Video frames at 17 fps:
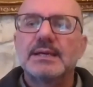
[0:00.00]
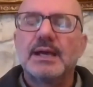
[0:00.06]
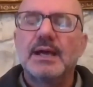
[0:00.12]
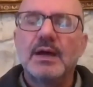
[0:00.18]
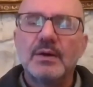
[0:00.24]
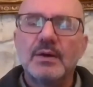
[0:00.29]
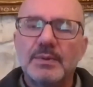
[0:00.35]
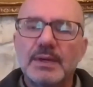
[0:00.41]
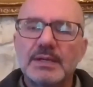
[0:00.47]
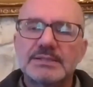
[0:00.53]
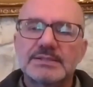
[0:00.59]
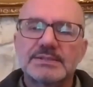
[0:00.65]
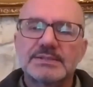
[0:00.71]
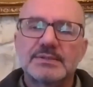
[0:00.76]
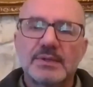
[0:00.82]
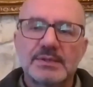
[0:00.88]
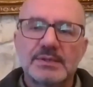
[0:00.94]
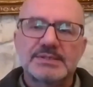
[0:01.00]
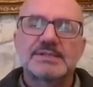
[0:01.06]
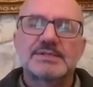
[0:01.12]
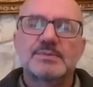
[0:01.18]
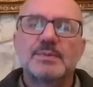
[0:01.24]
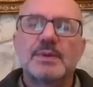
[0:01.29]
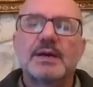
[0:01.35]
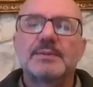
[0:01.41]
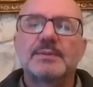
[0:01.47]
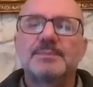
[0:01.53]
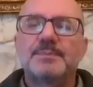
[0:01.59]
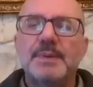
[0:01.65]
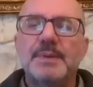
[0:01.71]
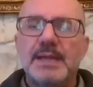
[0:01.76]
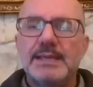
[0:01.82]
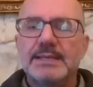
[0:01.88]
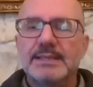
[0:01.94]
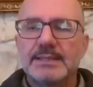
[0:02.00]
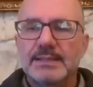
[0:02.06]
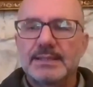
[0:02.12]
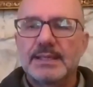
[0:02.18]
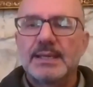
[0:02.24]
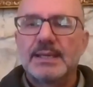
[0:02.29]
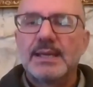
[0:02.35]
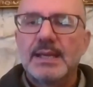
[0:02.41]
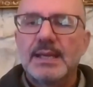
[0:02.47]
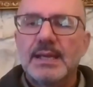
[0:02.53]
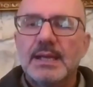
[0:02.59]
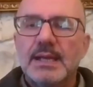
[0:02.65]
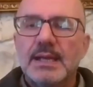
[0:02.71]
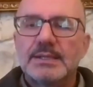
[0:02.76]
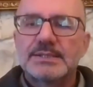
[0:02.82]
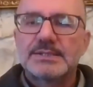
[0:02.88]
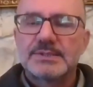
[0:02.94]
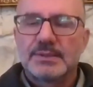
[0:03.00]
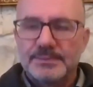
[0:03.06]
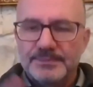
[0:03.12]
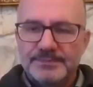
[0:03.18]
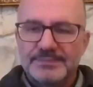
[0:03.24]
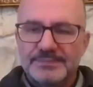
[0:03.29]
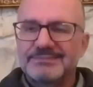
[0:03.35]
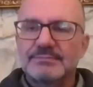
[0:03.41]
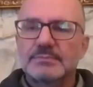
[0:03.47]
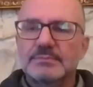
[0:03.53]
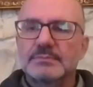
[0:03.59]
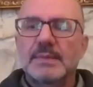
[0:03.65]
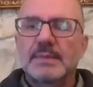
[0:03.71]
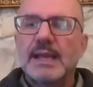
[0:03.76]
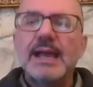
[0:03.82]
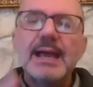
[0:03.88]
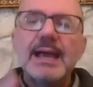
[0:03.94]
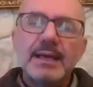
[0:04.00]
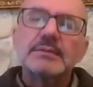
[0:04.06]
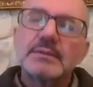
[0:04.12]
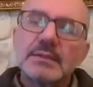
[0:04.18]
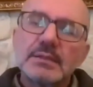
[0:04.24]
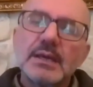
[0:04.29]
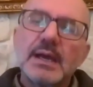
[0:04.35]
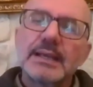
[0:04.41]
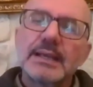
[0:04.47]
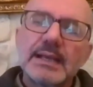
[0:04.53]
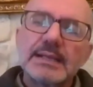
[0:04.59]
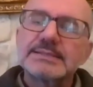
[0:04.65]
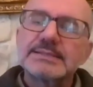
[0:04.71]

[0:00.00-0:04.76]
how much losses we are paying. So, and I can